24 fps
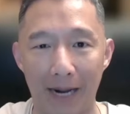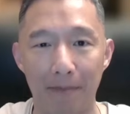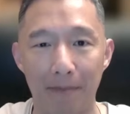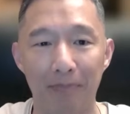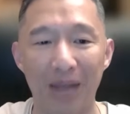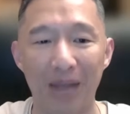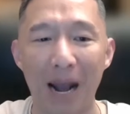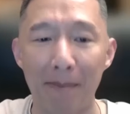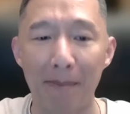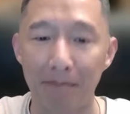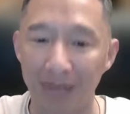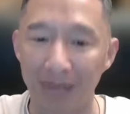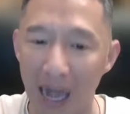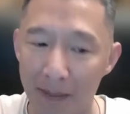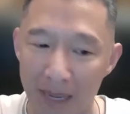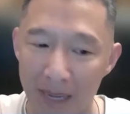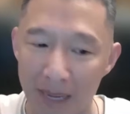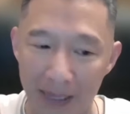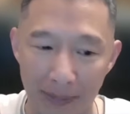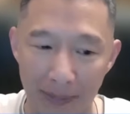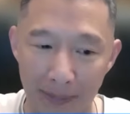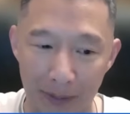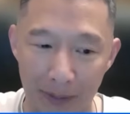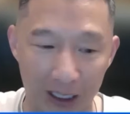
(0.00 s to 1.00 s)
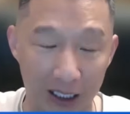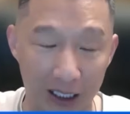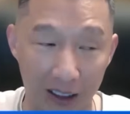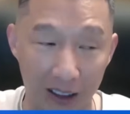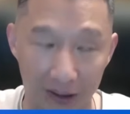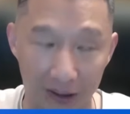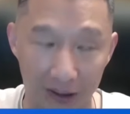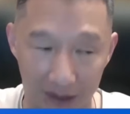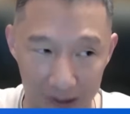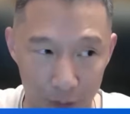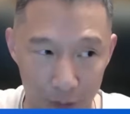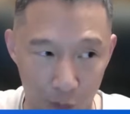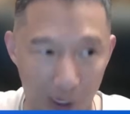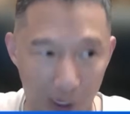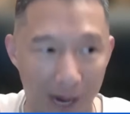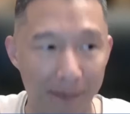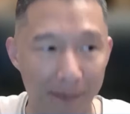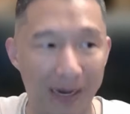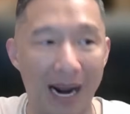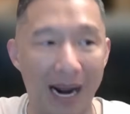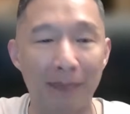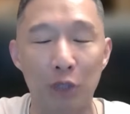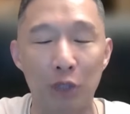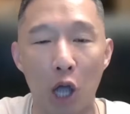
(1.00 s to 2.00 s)
not maybe particularly this run,
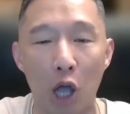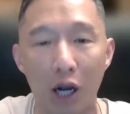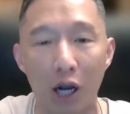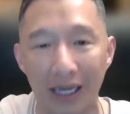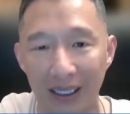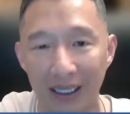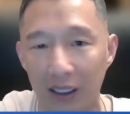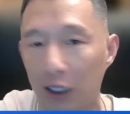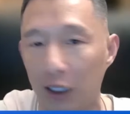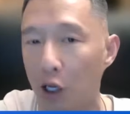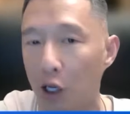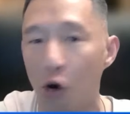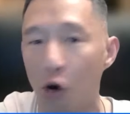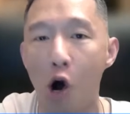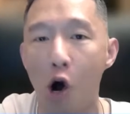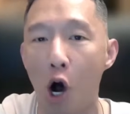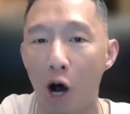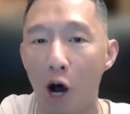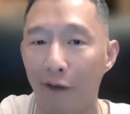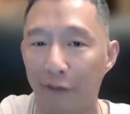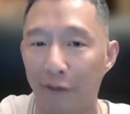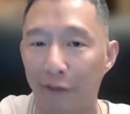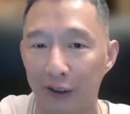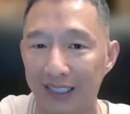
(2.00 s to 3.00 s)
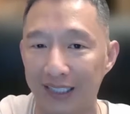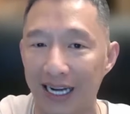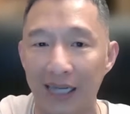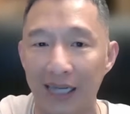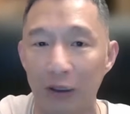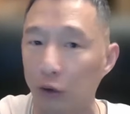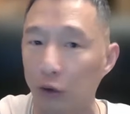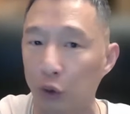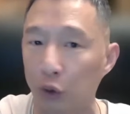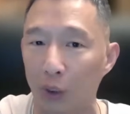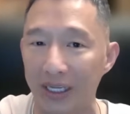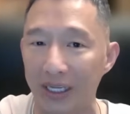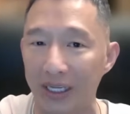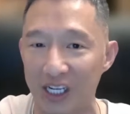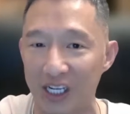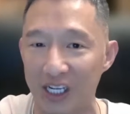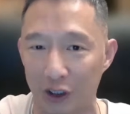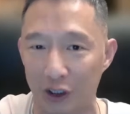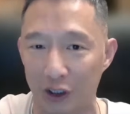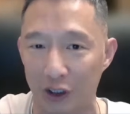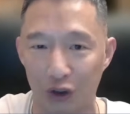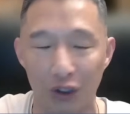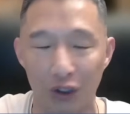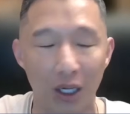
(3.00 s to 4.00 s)
but I'm talking the long haul for 10 or 20
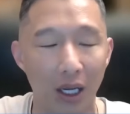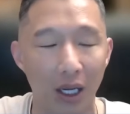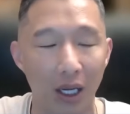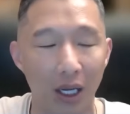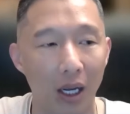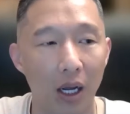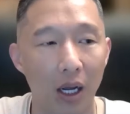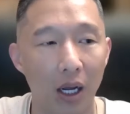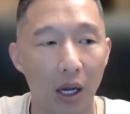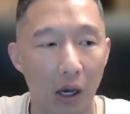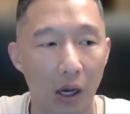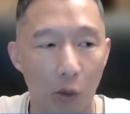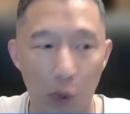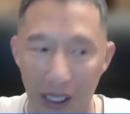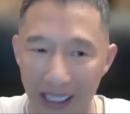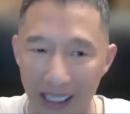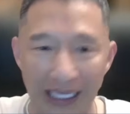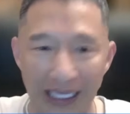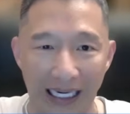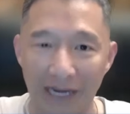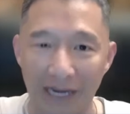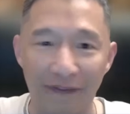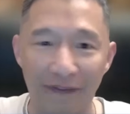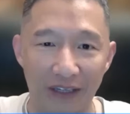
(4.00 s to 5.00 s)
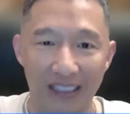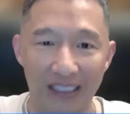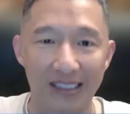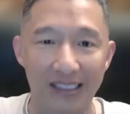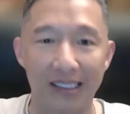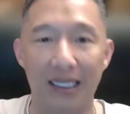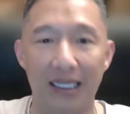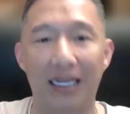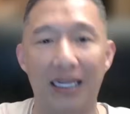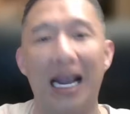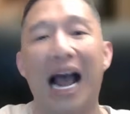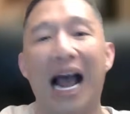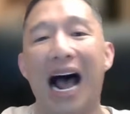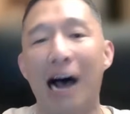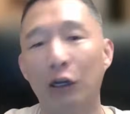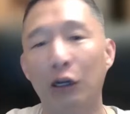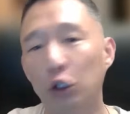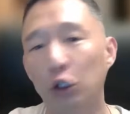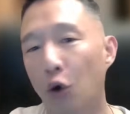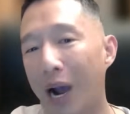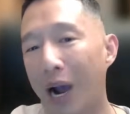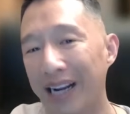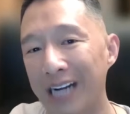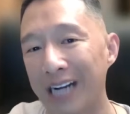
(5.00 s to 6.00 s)
years. We're in the infancy. How
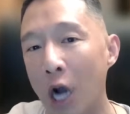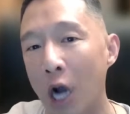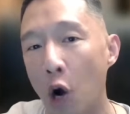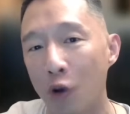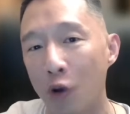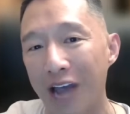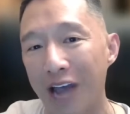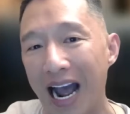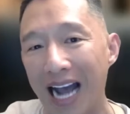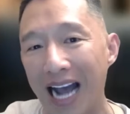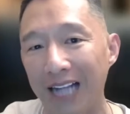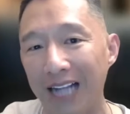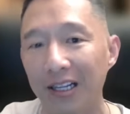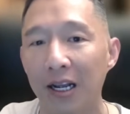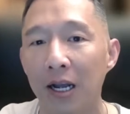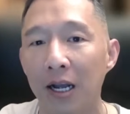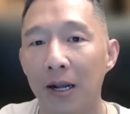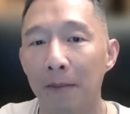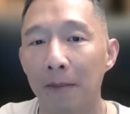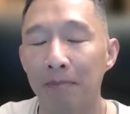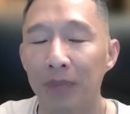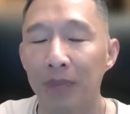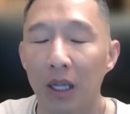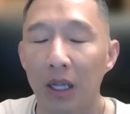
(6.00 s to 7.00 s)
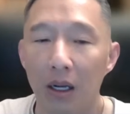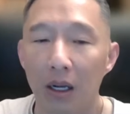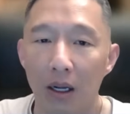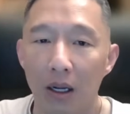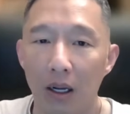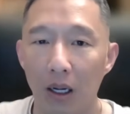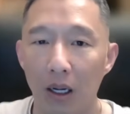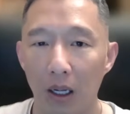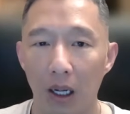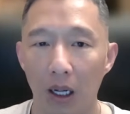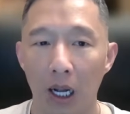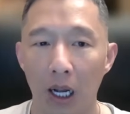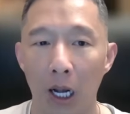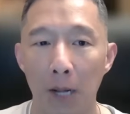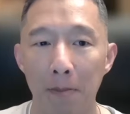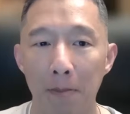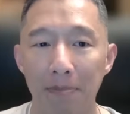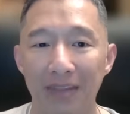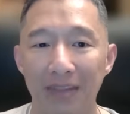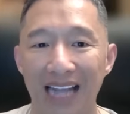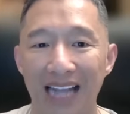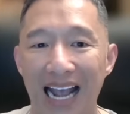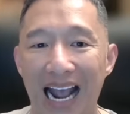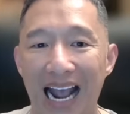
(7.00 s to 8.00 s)
do I know that?
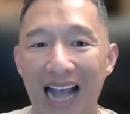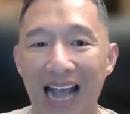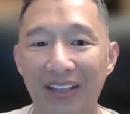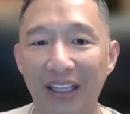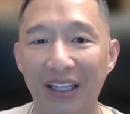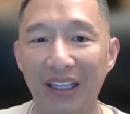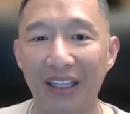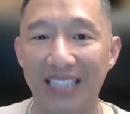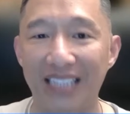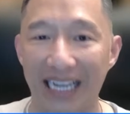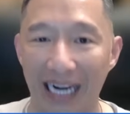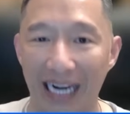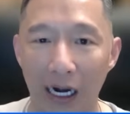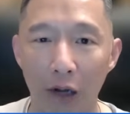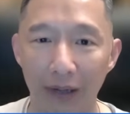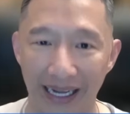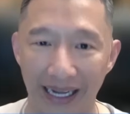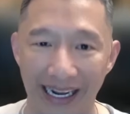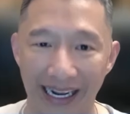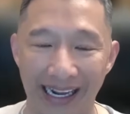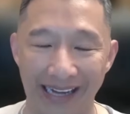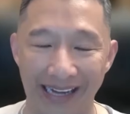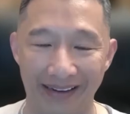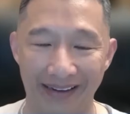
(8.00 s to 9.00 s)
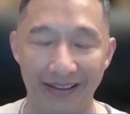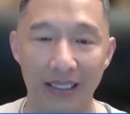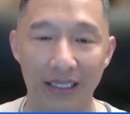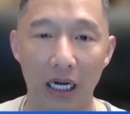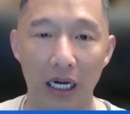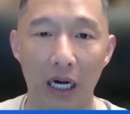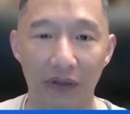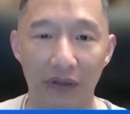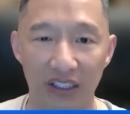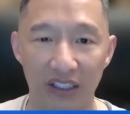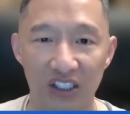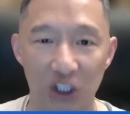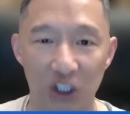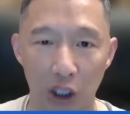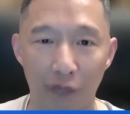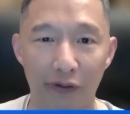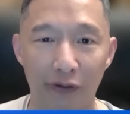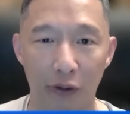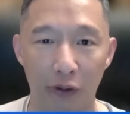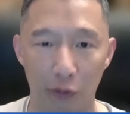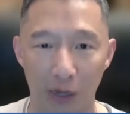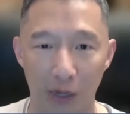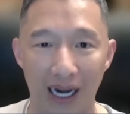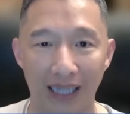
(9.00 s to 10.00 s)
At the tail end of a
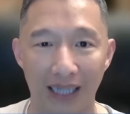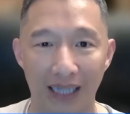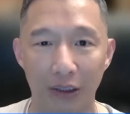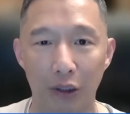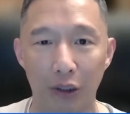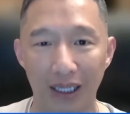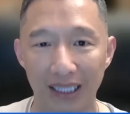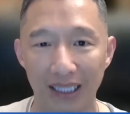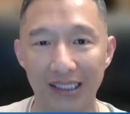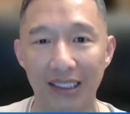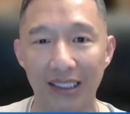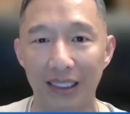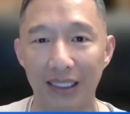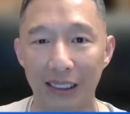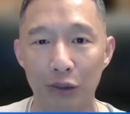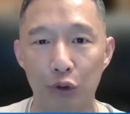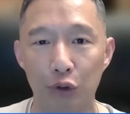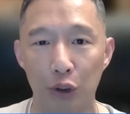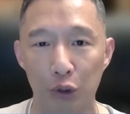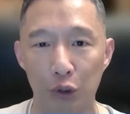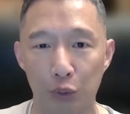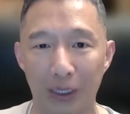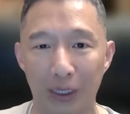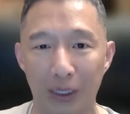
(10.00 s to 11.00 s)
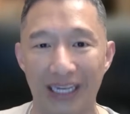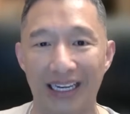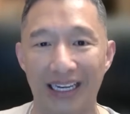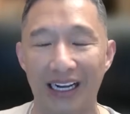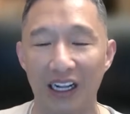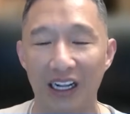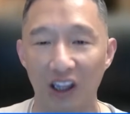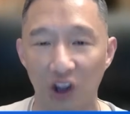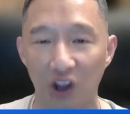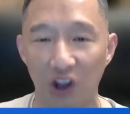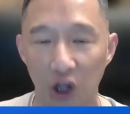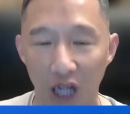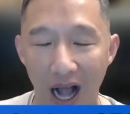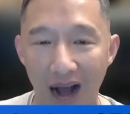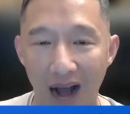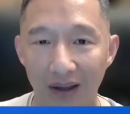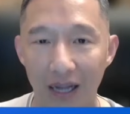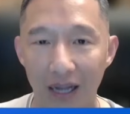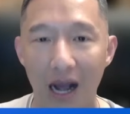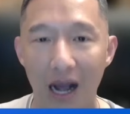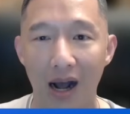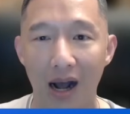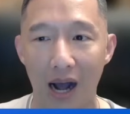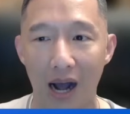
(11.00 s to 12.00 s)
silver run, you're going to see interest rate a
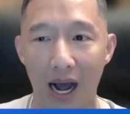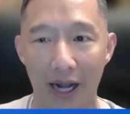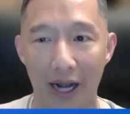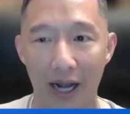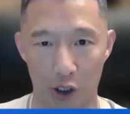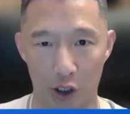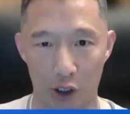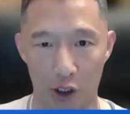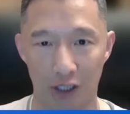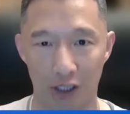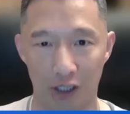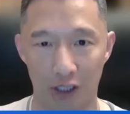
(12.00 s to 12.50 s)
lot higher.